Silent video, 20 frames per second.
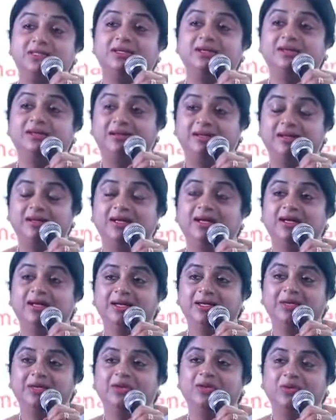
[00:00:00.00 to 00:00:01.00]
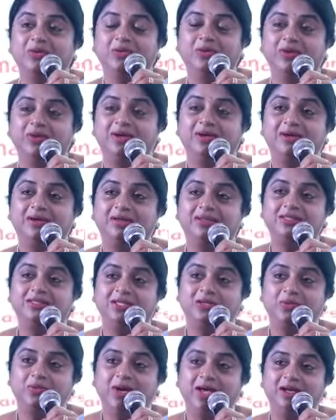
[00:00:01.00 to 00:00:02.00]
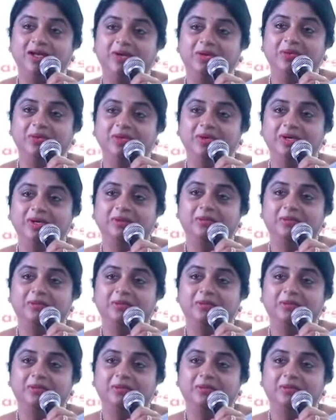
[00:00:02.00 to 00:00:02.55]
uh, you know, uh, chit value.